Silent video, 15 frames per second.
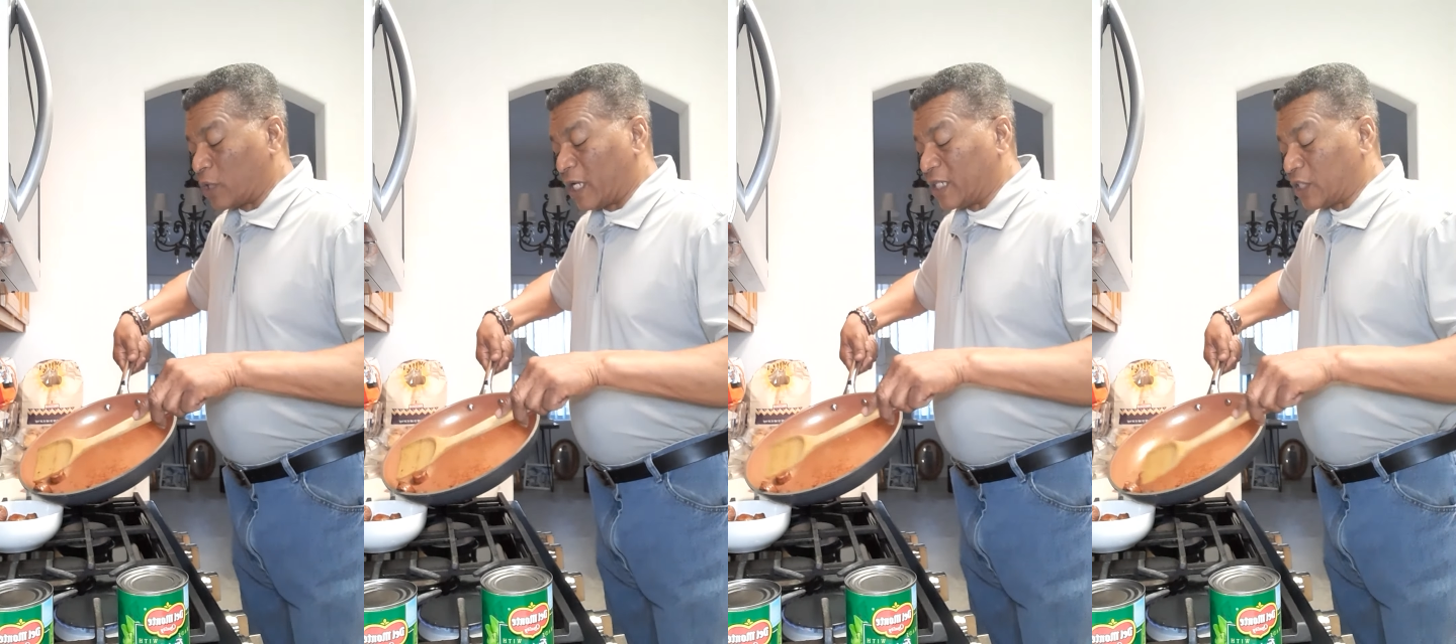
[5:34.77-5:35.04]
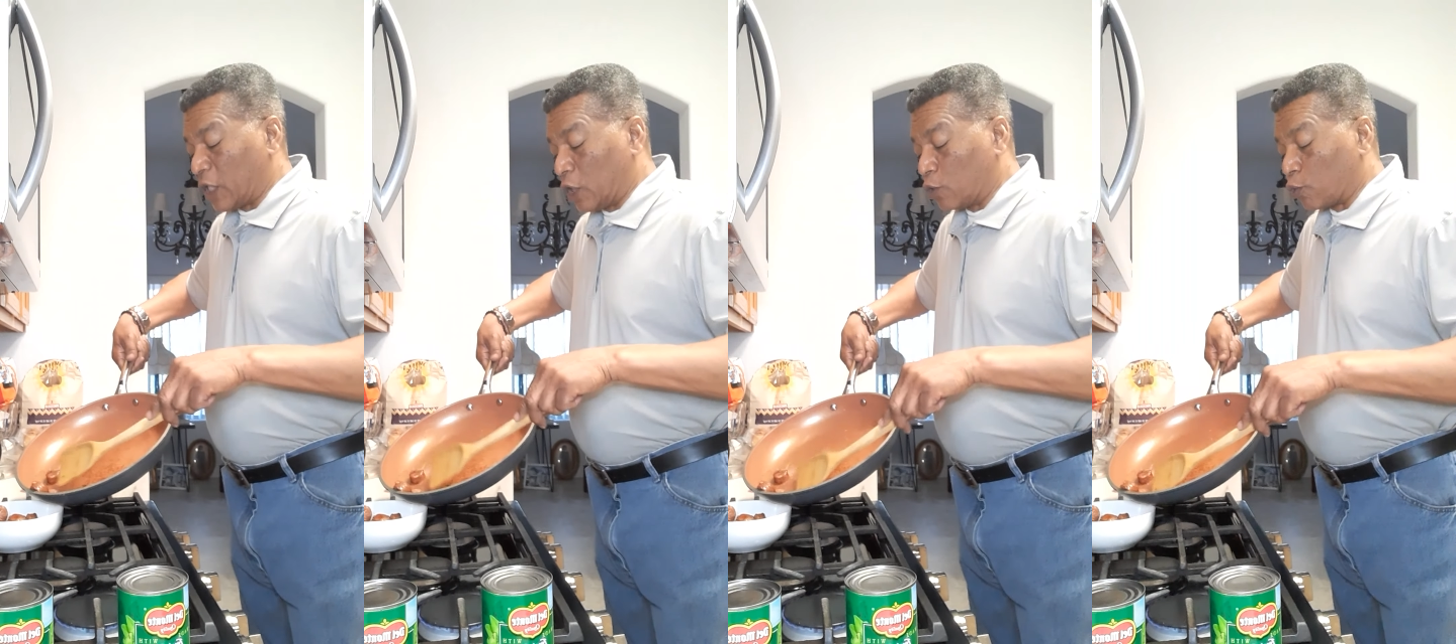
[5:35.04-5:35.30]

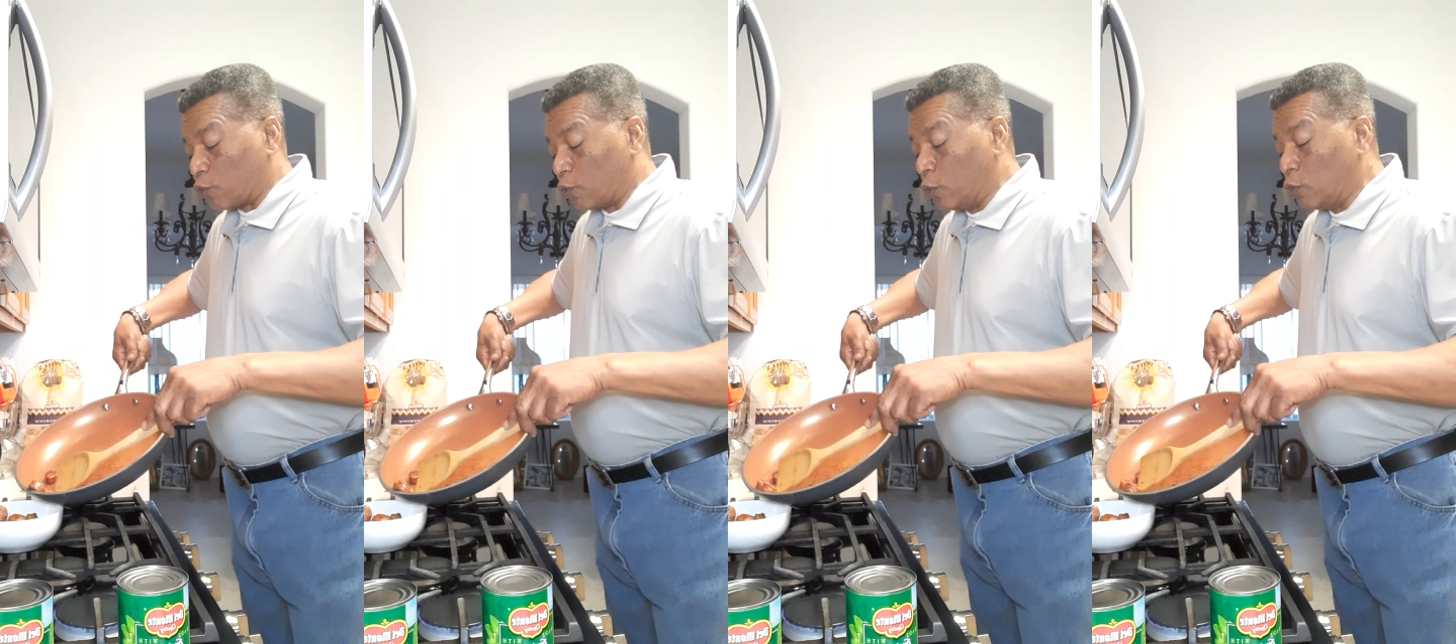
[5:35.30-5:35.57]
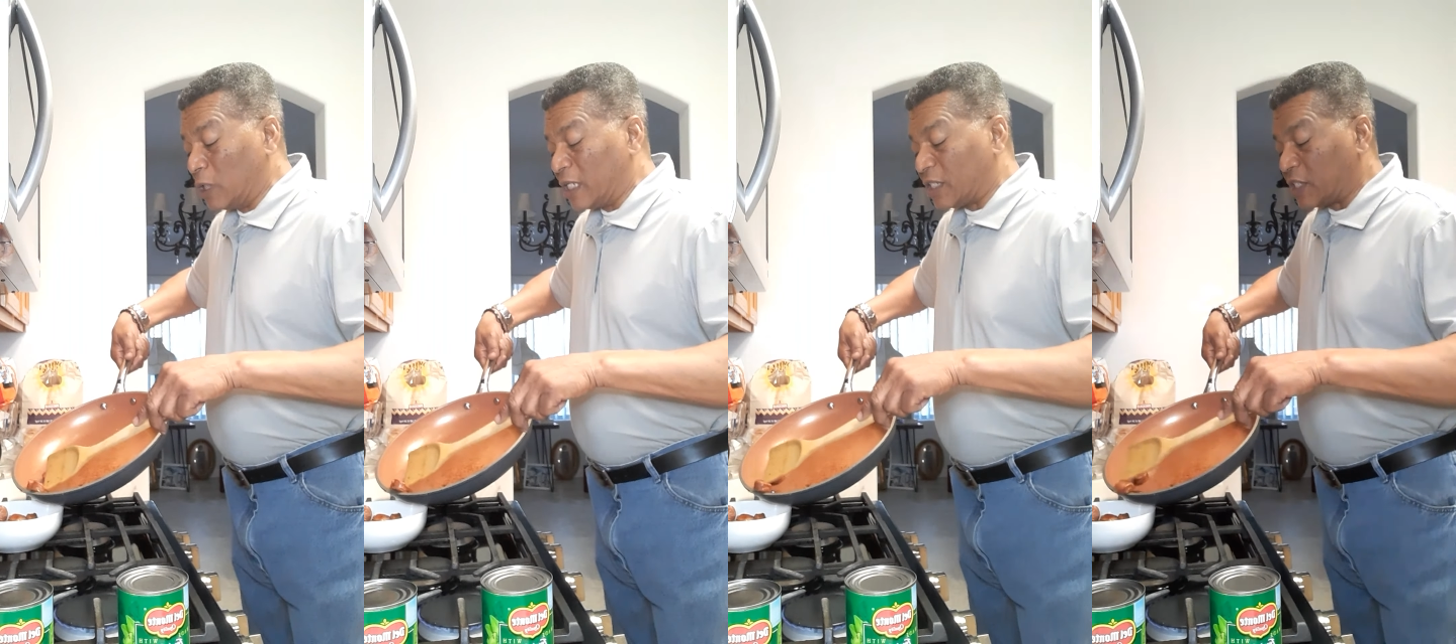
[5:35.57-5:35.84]
as a
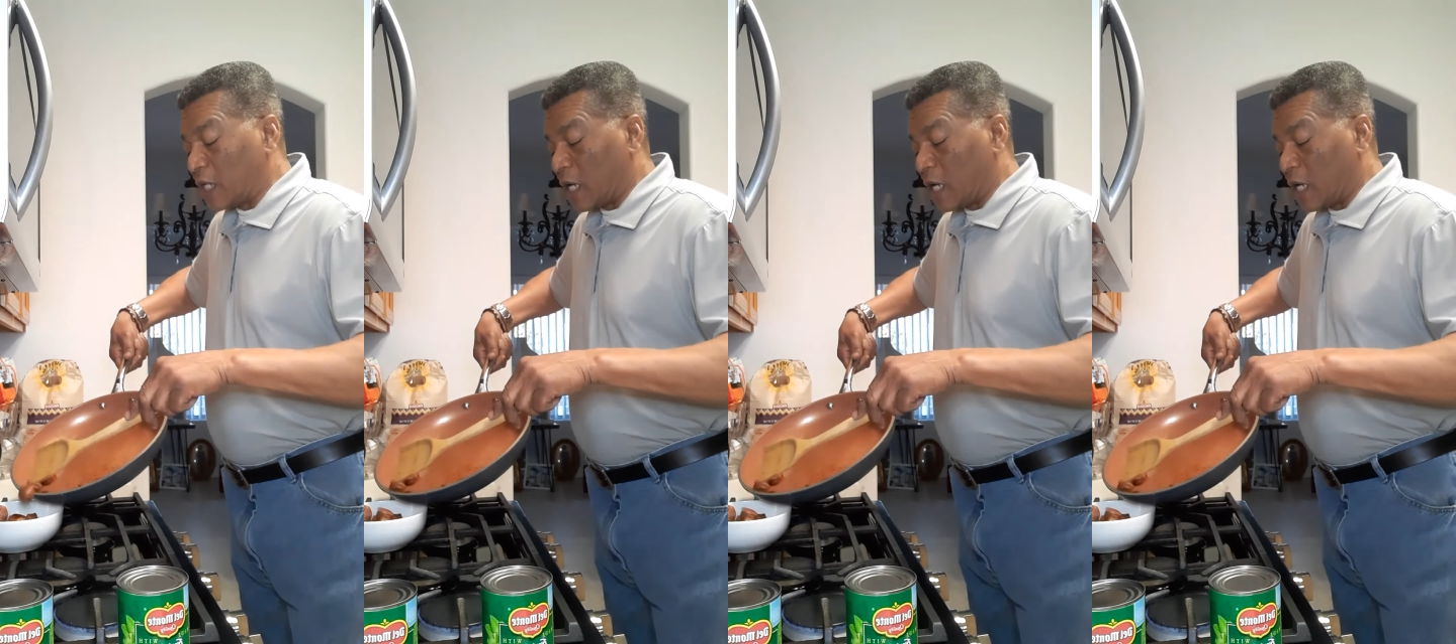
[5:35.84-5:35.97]
roux-less